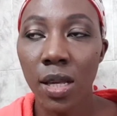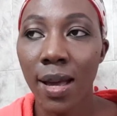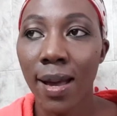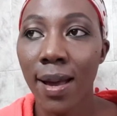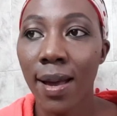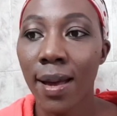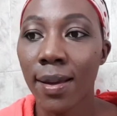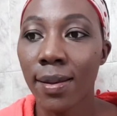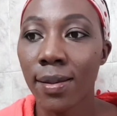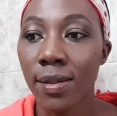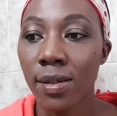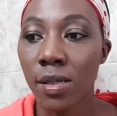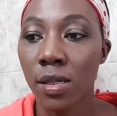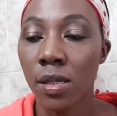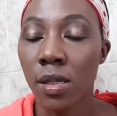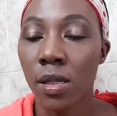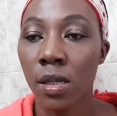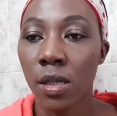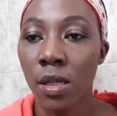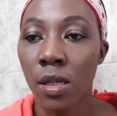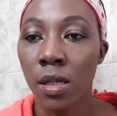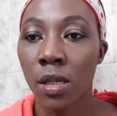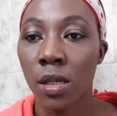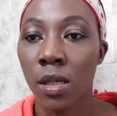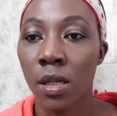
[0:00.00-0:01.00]
And
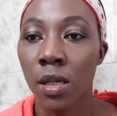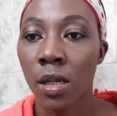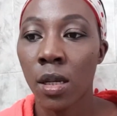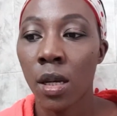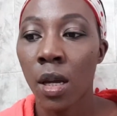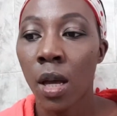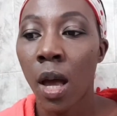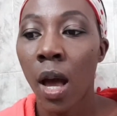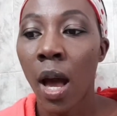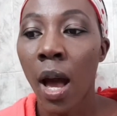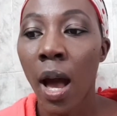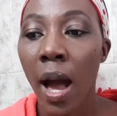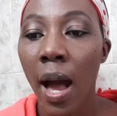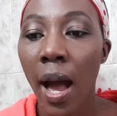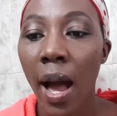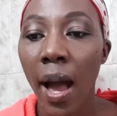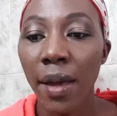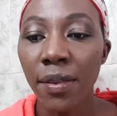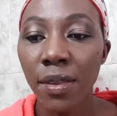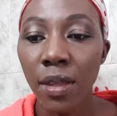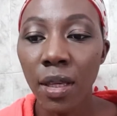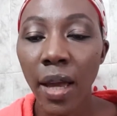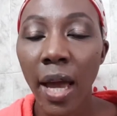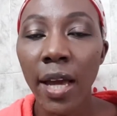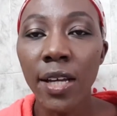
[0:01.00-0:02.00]
I
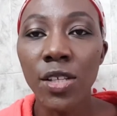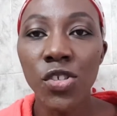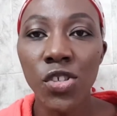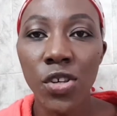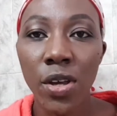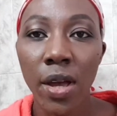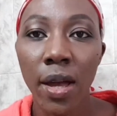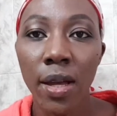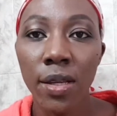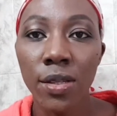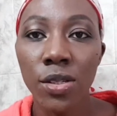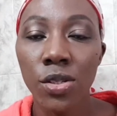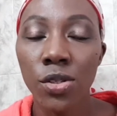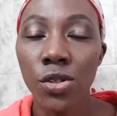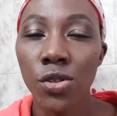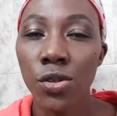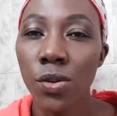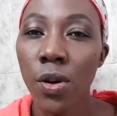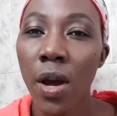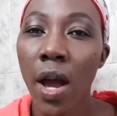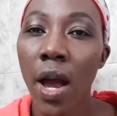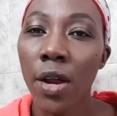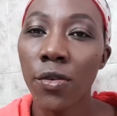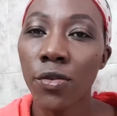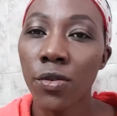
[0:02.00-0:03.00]
think I charged
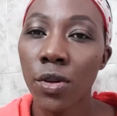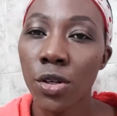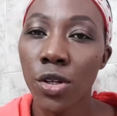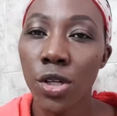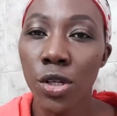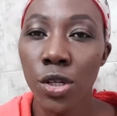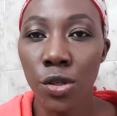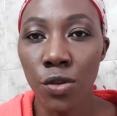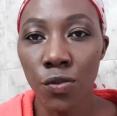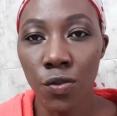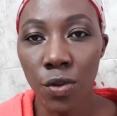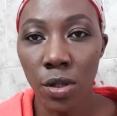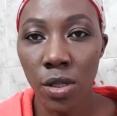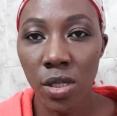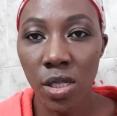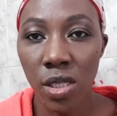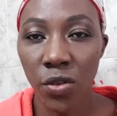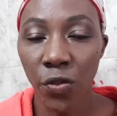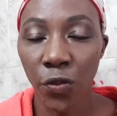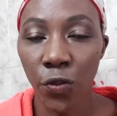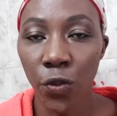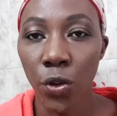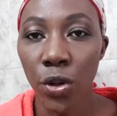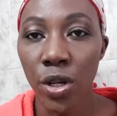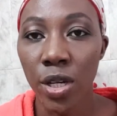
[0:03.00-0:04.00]
200 euros
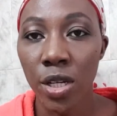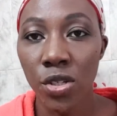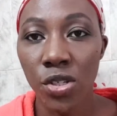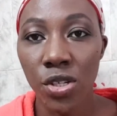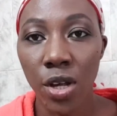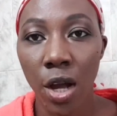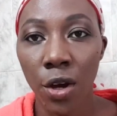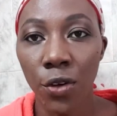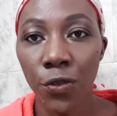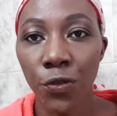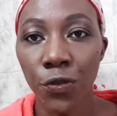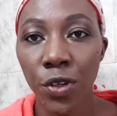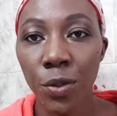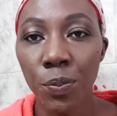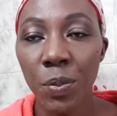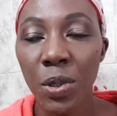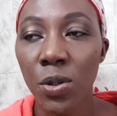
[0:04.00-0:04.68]
for each outfit,